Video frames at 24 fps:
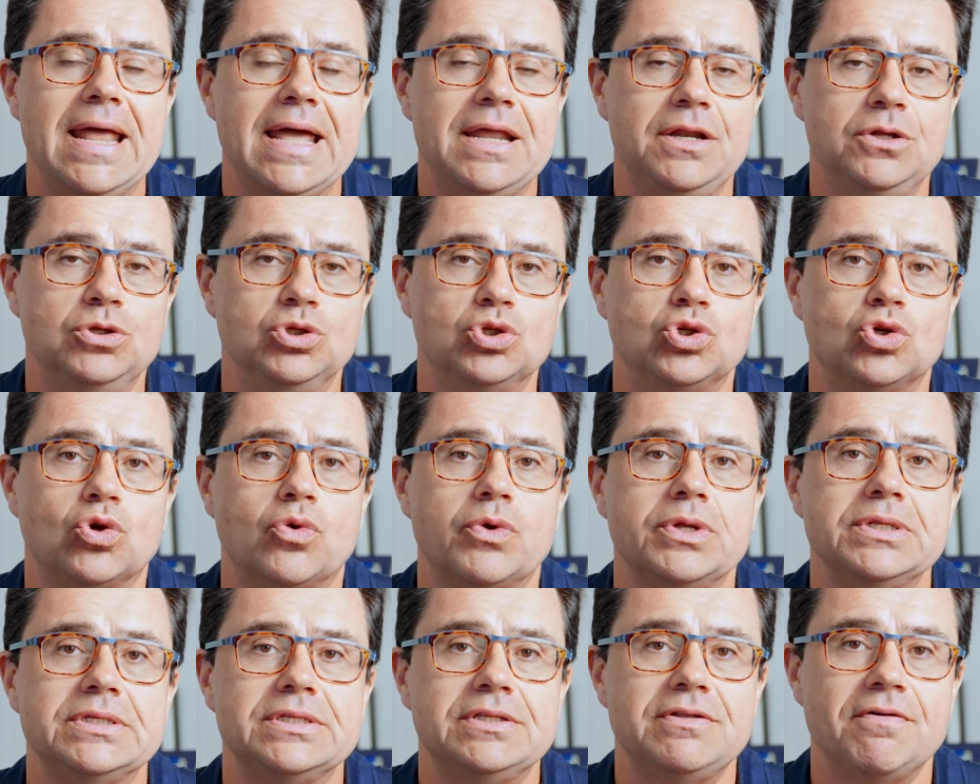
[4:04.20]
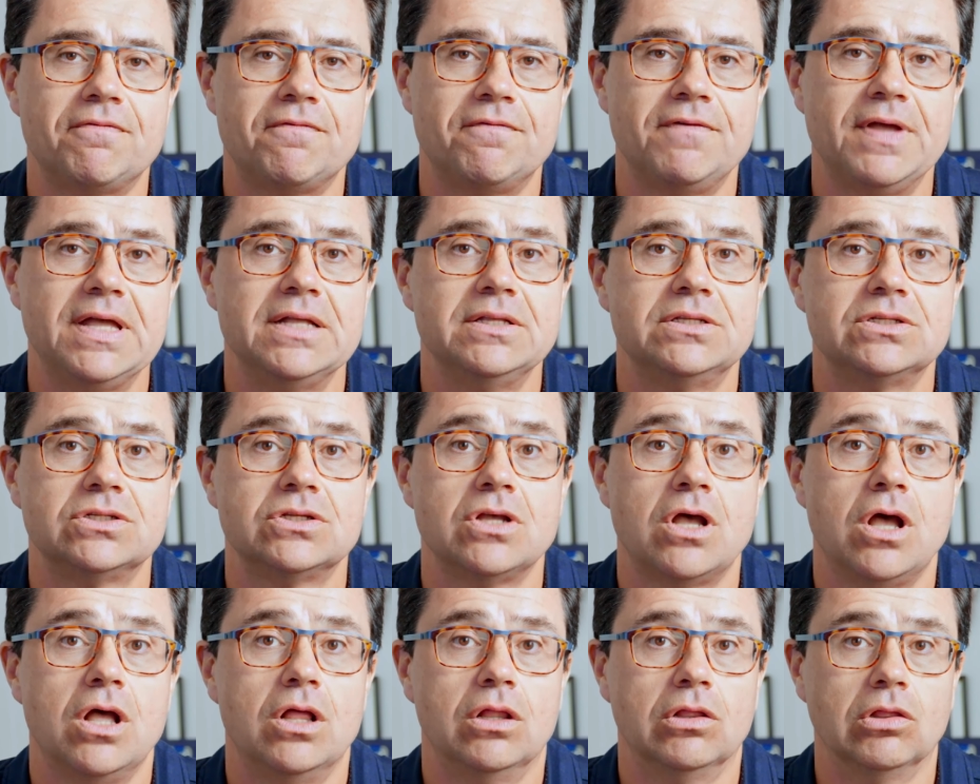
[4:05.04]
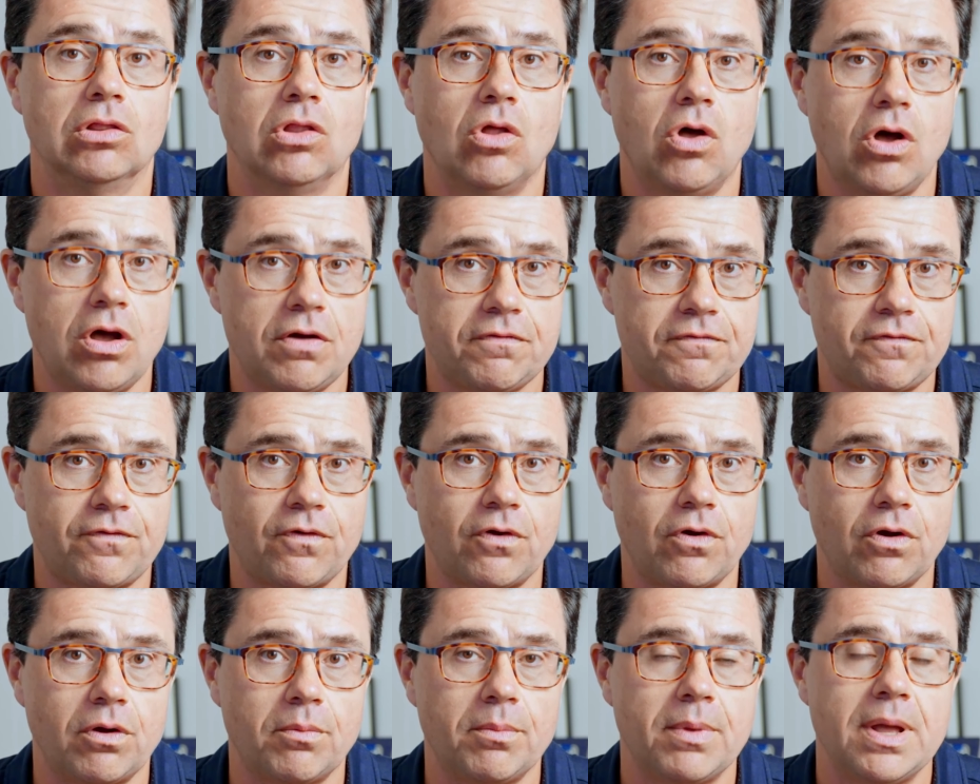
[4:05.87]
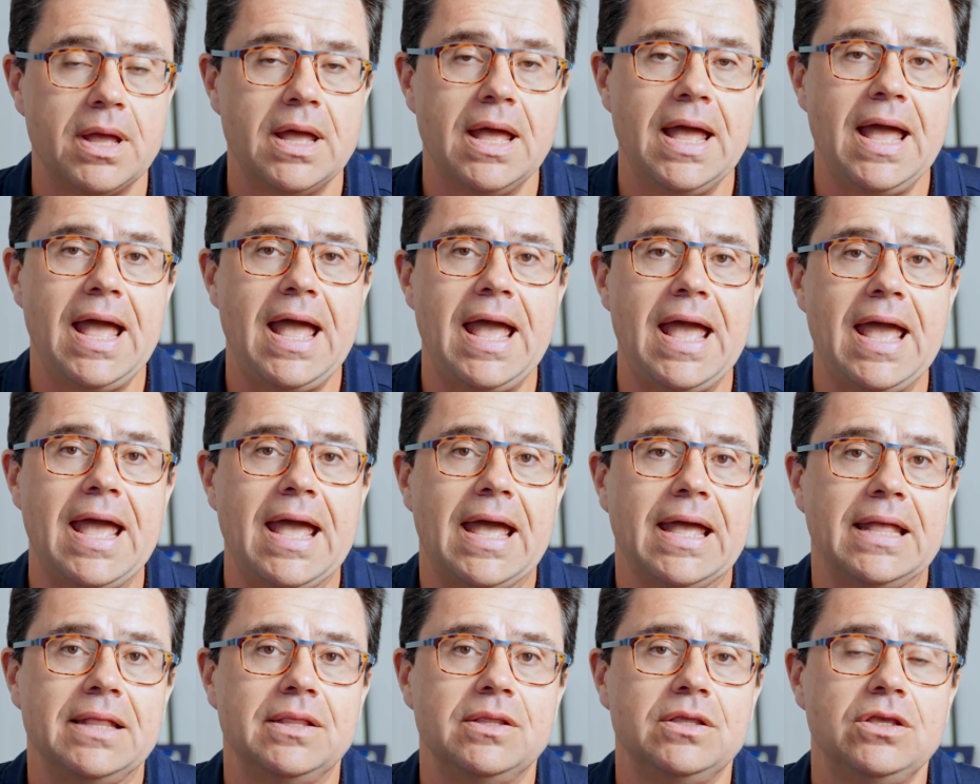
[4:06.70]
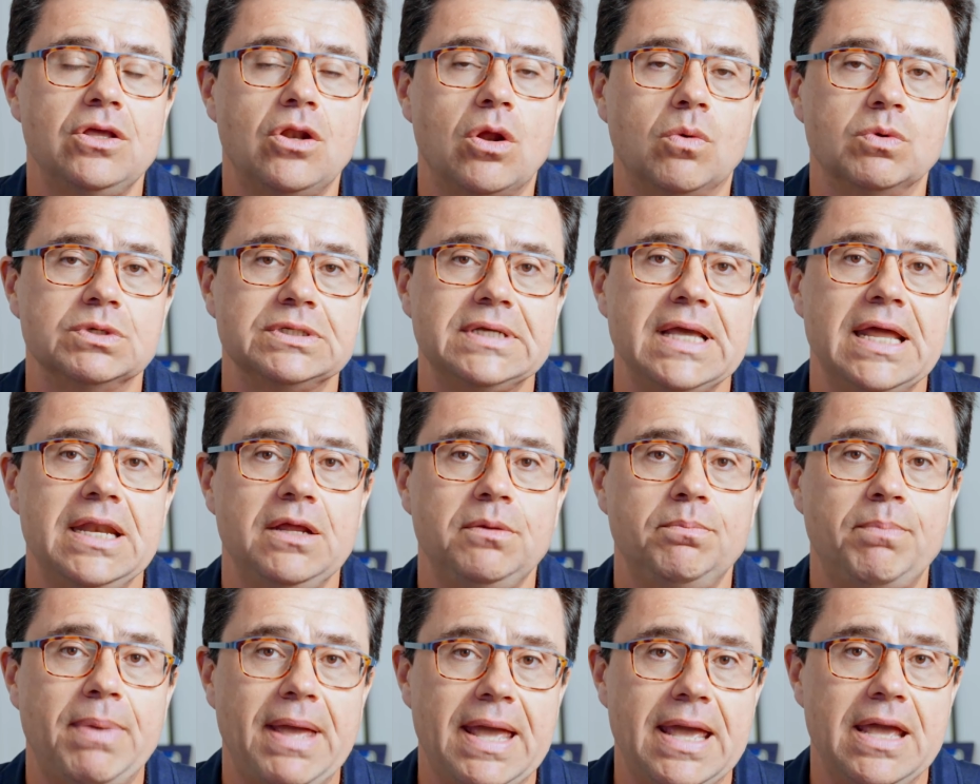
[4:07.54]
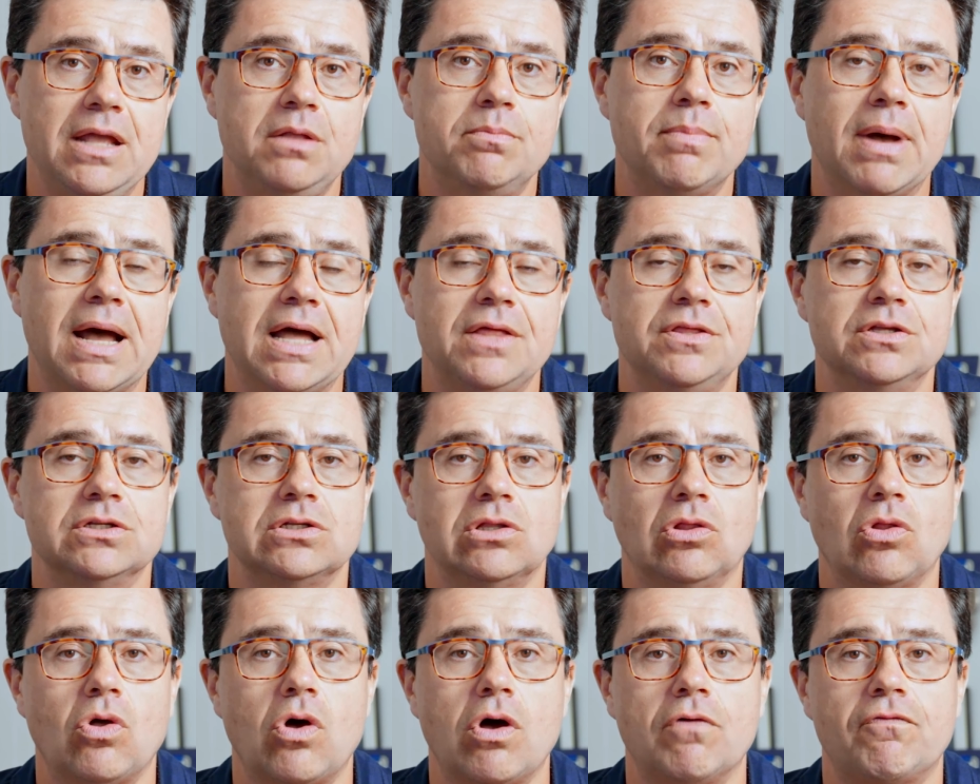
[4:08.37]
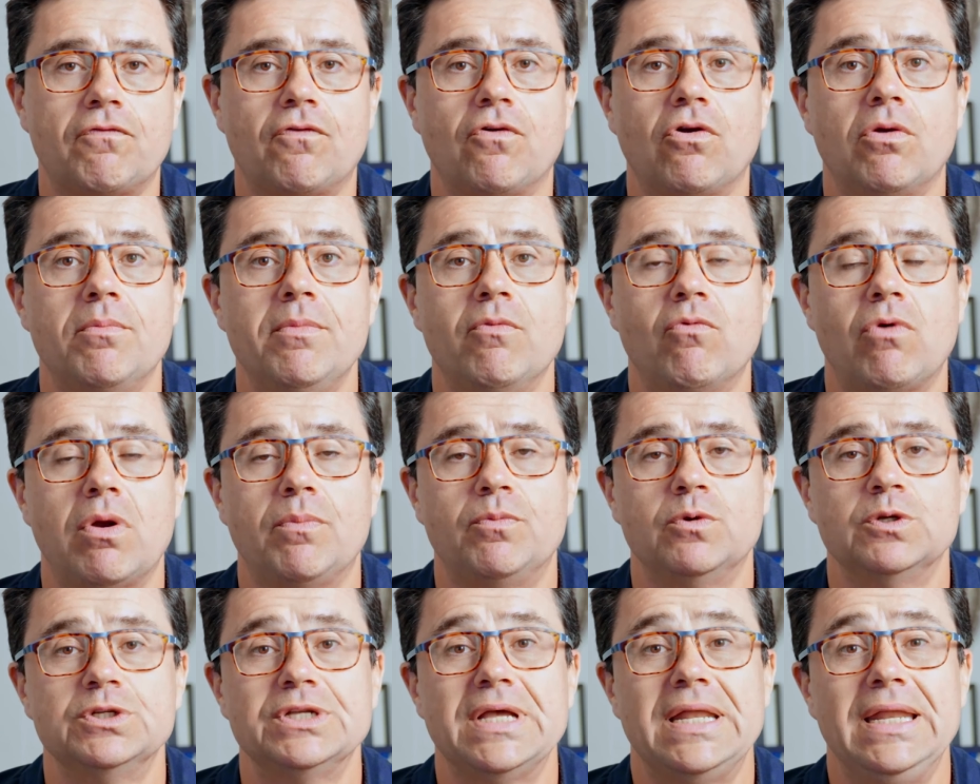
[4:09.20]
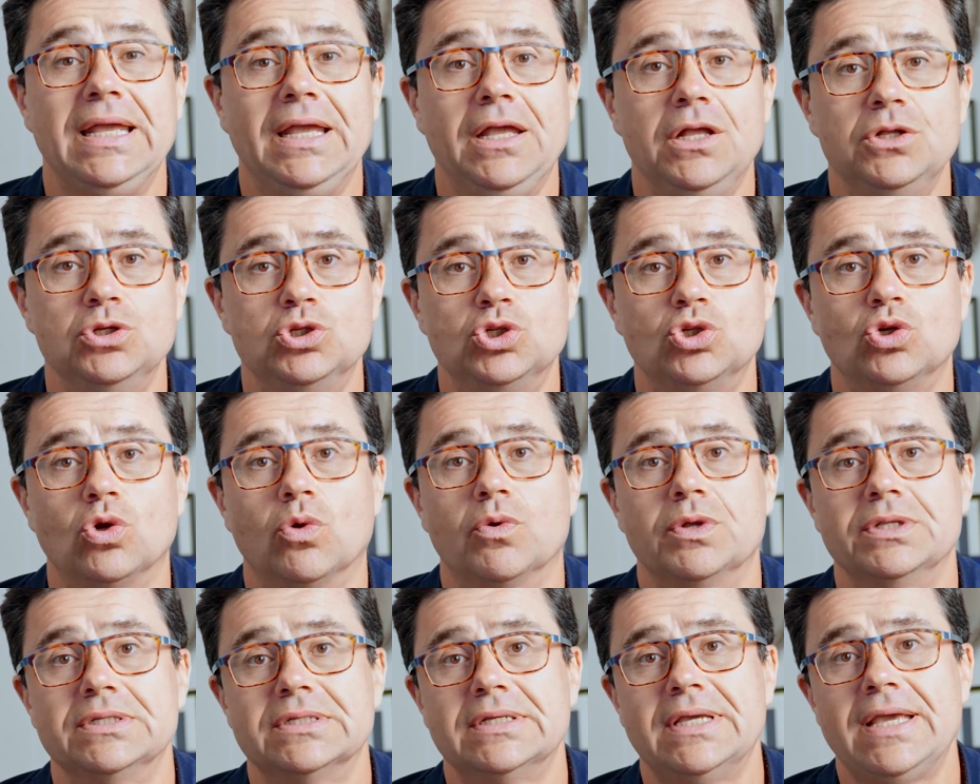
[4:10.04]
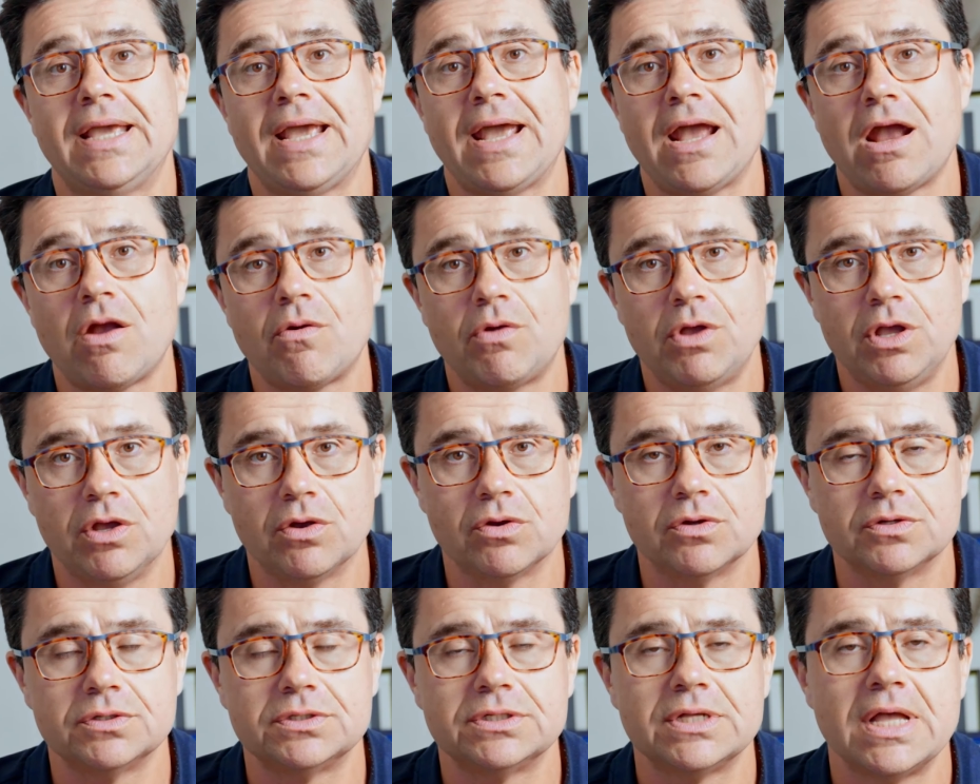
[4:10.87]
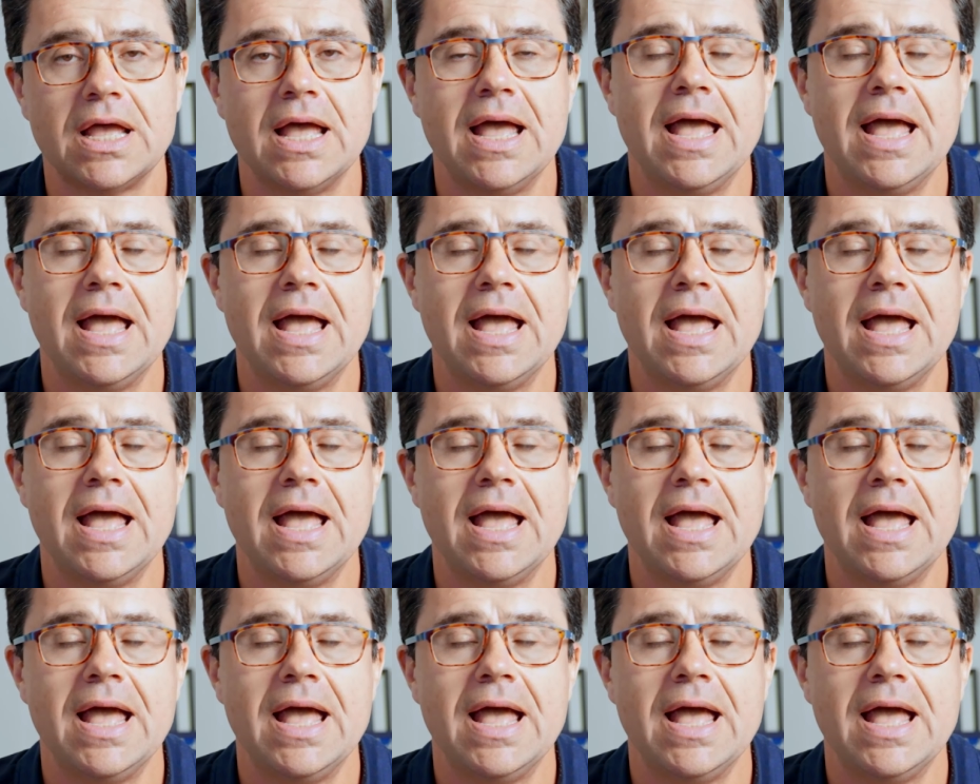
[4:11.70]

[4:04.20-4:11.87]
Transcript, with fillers: an insurance defense law firm and you know was getting paid by this law firm representing insurance carriers.